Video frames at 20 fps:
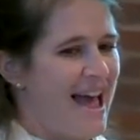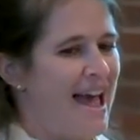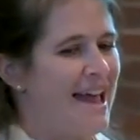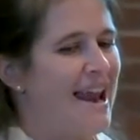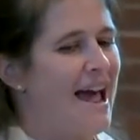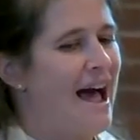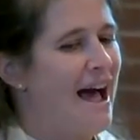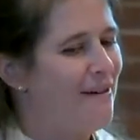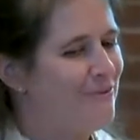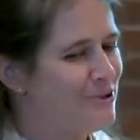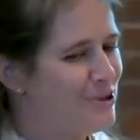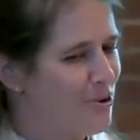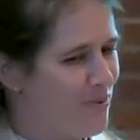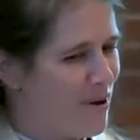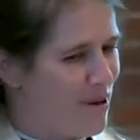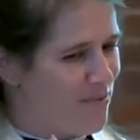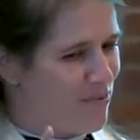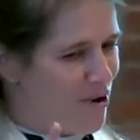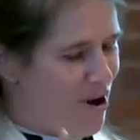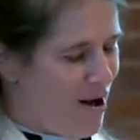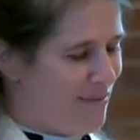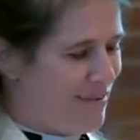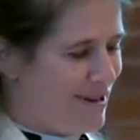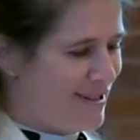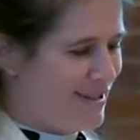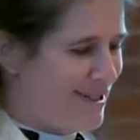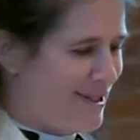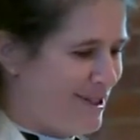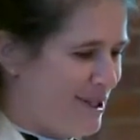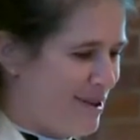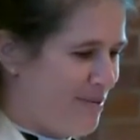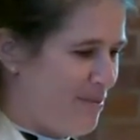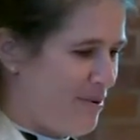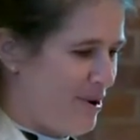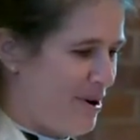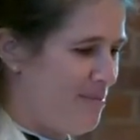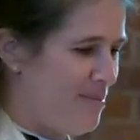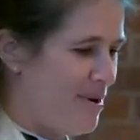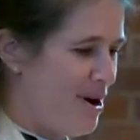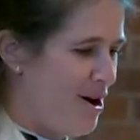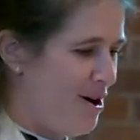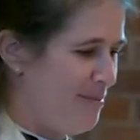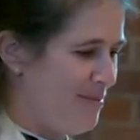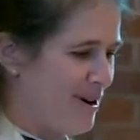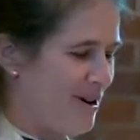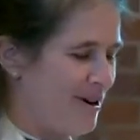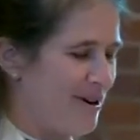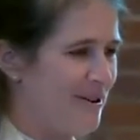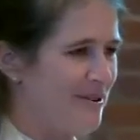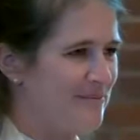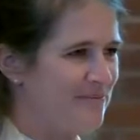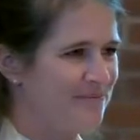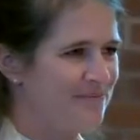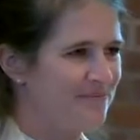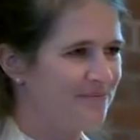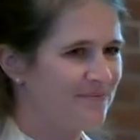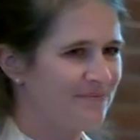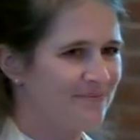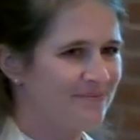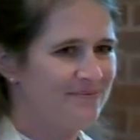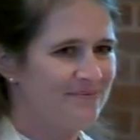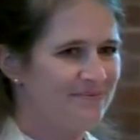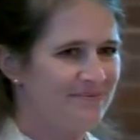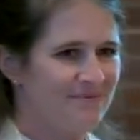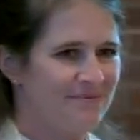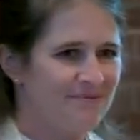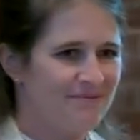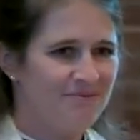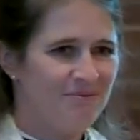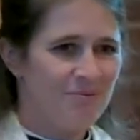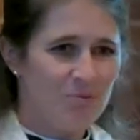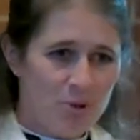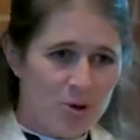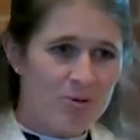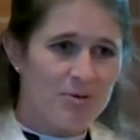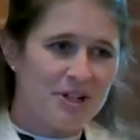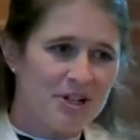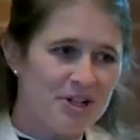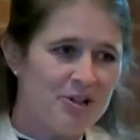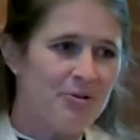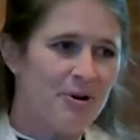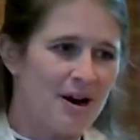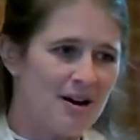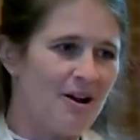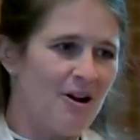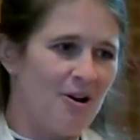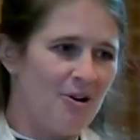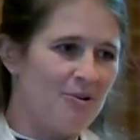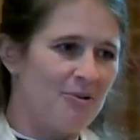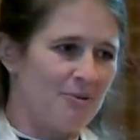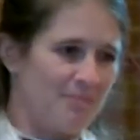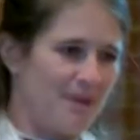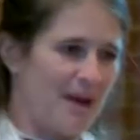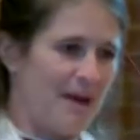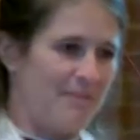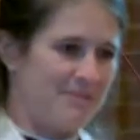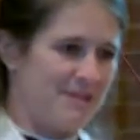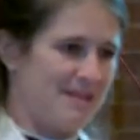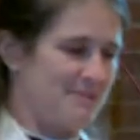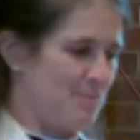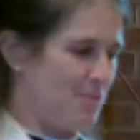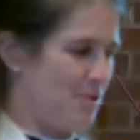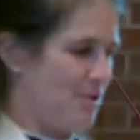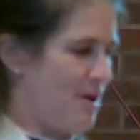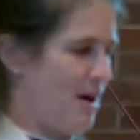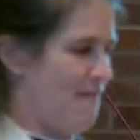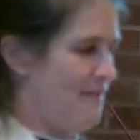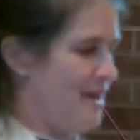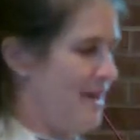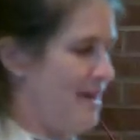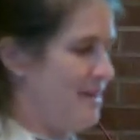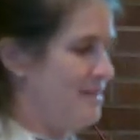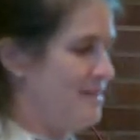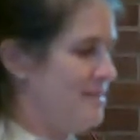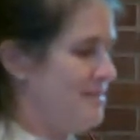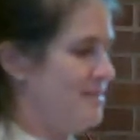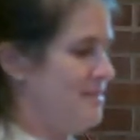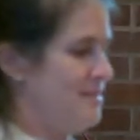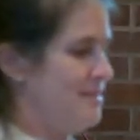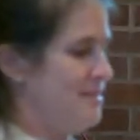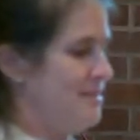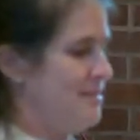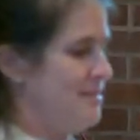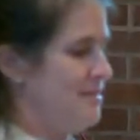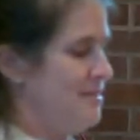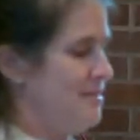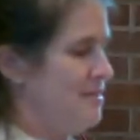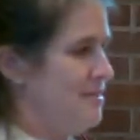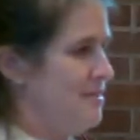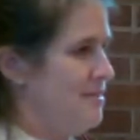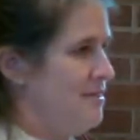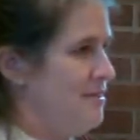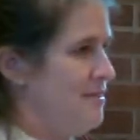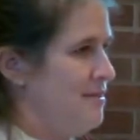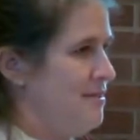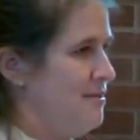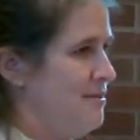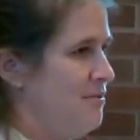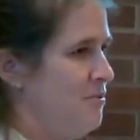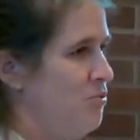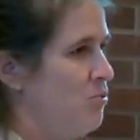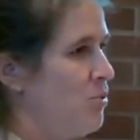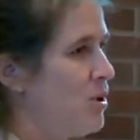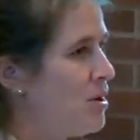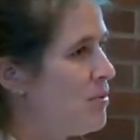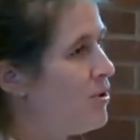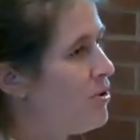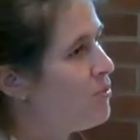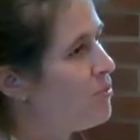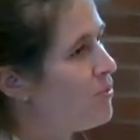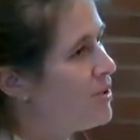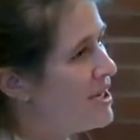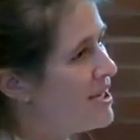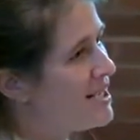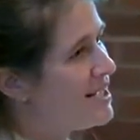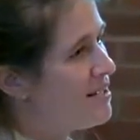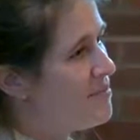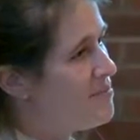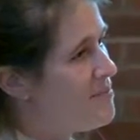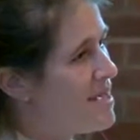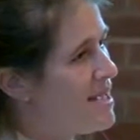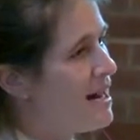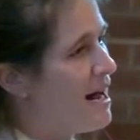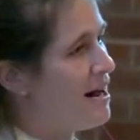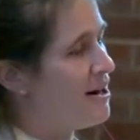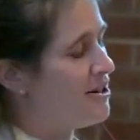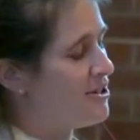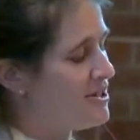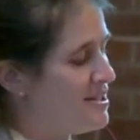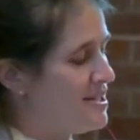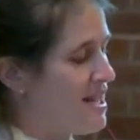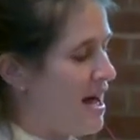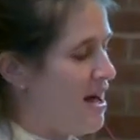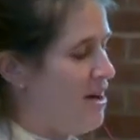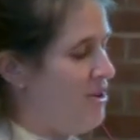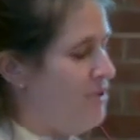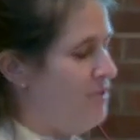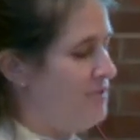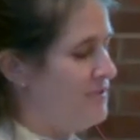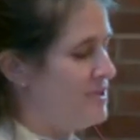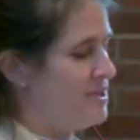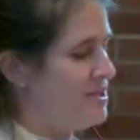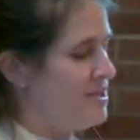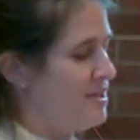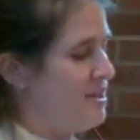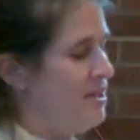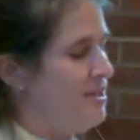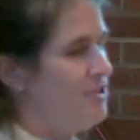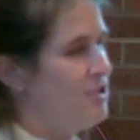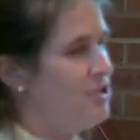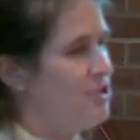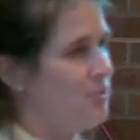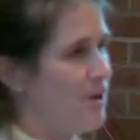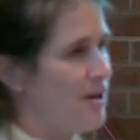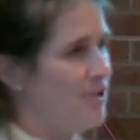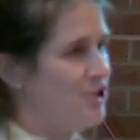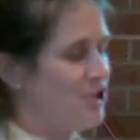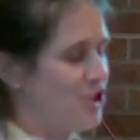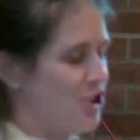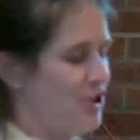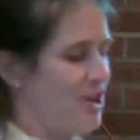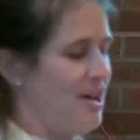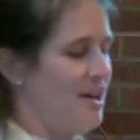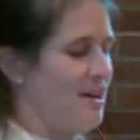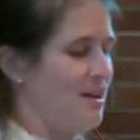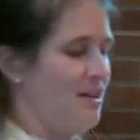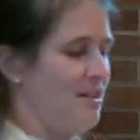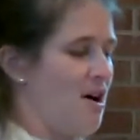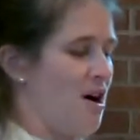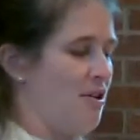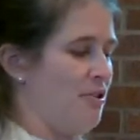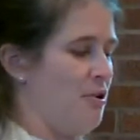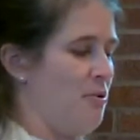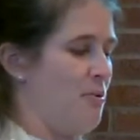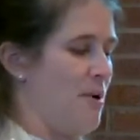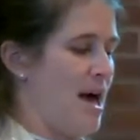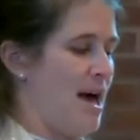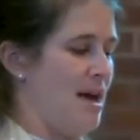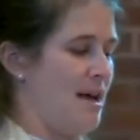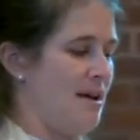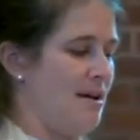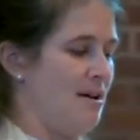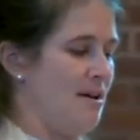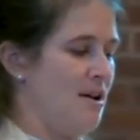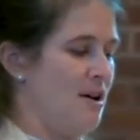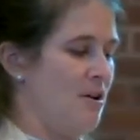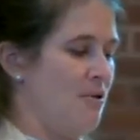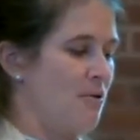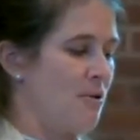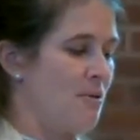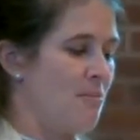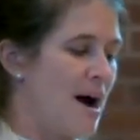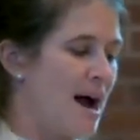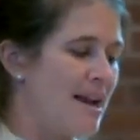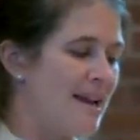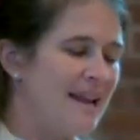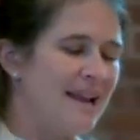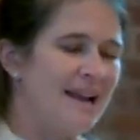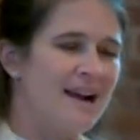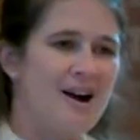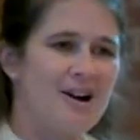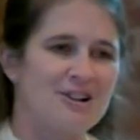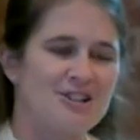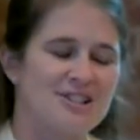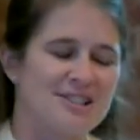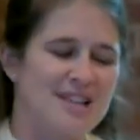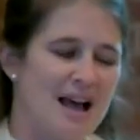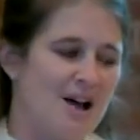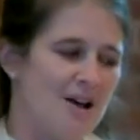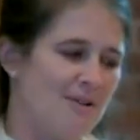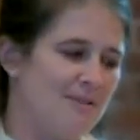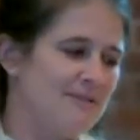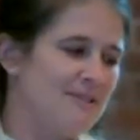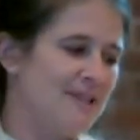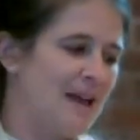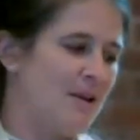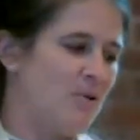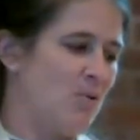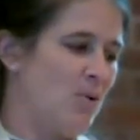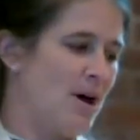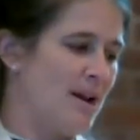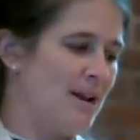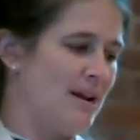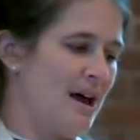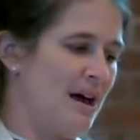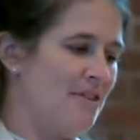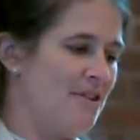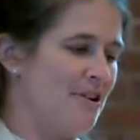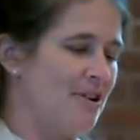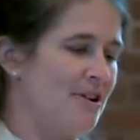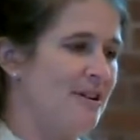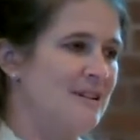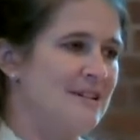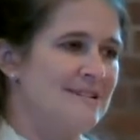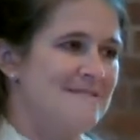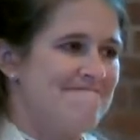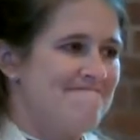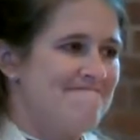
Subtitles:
And after we promise to support Palmer, we'll renew our own baptismal covenant. We will recommit ourselves to our journey along the way, reminding ourselves and one another